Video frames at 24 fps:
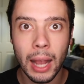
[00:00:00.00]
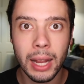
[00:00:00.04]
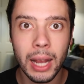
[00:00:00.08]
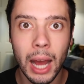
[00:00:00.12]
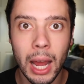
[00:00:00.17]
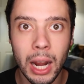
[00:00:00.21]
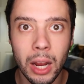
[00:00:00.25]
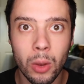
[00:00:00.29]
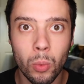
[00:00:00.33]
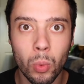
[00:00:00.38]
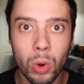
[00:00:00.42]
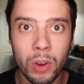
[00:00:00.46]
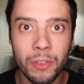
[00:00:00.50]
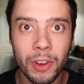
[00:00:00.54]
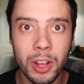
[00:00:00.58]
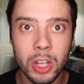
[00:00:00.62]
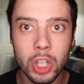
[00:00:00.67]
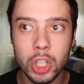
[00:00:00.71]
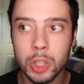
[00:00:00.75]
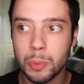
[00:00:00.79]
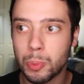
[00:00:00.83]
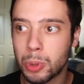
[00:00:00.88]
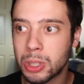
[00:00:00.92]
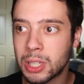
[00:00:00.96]
I got it, what if I
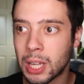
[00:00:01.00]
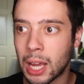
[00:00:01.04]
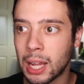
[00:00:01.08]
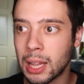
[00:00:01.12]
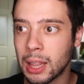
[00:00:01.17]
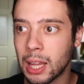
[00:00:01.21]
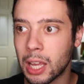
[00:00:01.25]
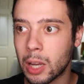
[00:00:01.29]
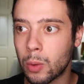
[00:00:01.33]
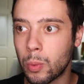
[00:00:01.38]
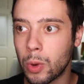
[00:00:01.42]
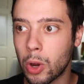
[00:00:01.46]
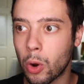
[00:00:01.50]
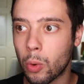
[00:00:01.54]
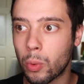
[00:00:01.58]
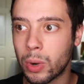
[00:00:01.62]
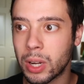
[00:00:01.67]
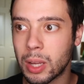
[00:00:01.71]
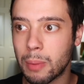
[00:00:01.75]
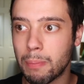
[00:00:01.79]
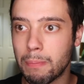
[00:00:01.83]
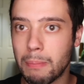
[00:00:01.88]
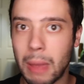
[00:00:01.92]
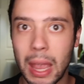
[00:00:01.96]
just pretend like we
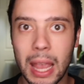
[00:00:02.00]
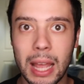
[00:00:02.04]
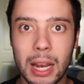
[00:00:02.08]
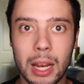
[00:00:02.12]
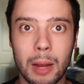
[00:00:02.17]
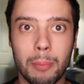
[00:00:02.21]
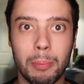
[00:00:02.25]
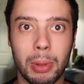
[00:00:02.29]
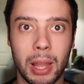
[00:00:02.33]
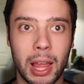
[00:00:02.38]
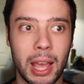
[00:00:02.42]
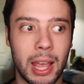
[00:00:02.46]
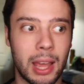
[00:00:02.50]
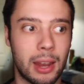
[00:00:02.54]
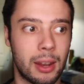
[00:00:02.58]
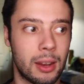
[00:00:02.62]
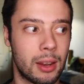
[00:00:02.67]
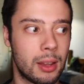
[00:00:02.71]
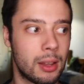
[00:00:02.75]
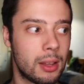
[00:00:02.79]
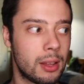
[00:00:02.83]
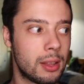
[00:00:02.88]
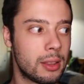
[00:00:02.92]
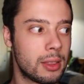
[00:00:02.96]
already made a
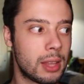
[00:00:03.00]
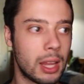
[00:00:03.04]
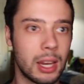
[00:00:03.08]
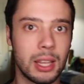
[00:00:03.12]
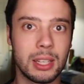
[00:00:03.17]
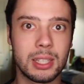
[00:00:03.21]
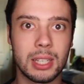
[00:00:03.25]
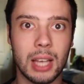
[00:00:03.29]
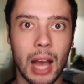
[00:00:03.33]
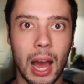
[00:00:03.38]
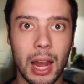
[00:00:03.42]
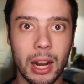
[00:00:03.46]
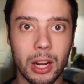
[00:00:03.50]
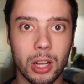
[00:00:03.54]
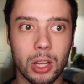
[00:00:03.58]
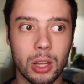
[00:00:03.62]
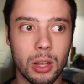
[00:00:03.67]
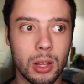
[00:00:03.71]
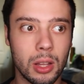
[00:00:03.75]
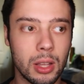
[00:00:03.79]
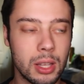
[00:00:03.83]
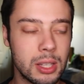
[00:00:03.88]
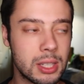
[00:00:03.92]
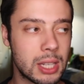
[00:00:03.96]
plan? Then he's
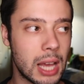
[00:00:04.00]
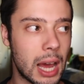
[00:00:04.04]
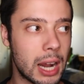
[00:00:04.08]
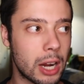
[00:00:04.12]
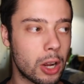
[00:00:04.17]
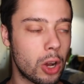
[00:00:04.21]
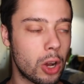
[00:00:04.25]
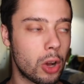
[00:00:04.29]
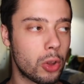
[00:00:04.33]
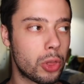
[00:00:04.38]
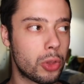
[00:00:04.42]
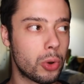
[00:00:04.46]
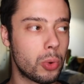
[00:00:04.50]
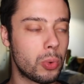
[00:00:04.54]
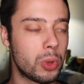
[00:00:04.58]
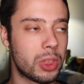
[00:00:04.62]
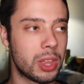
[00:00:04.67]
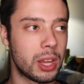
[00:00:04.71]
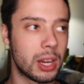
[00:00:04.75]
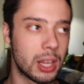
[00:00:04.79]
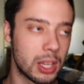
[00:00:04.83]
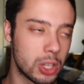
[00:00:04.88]
gotta go through with it.